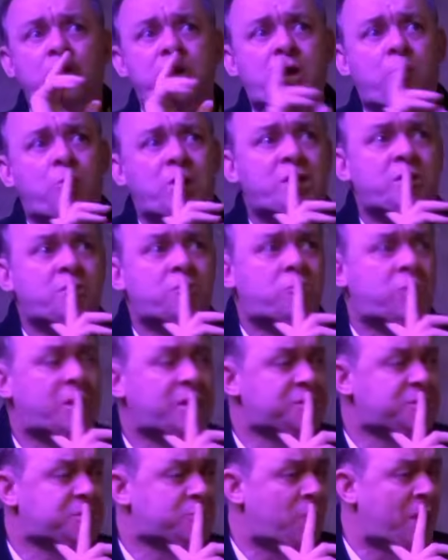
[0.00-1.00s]
Now, what,
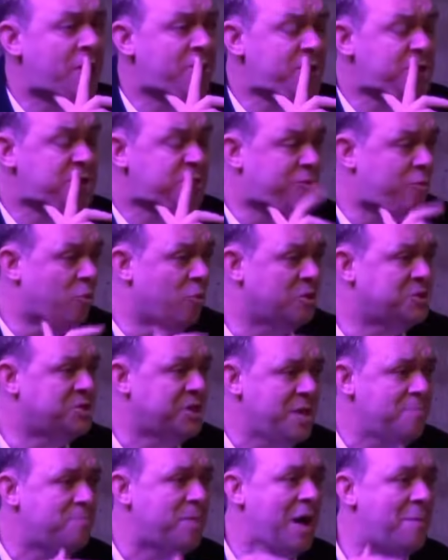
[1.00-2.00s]
what is, why do these fours
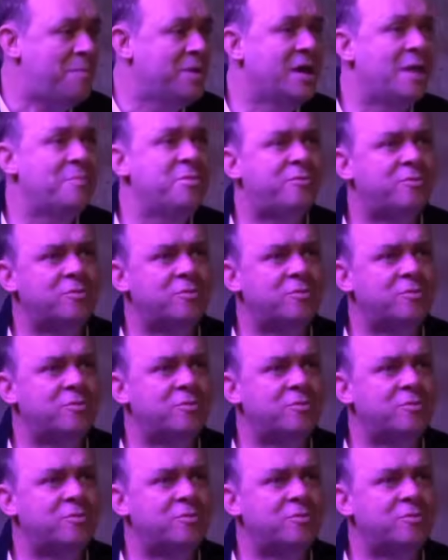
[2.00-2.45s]
keep popping up?